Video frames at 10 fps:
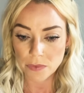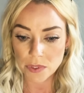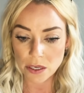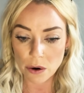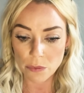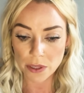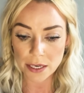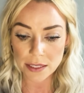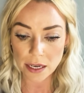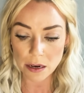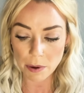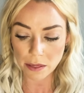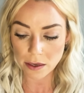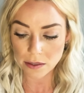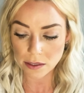So I'm really excited about
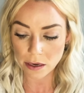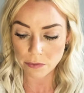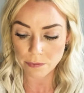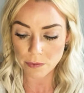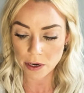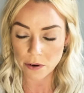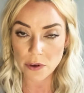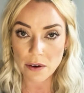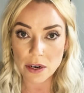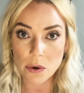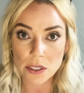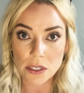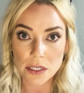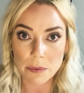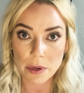this. You know, if you have any
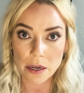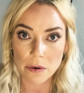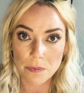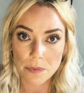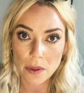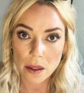questions, let me know.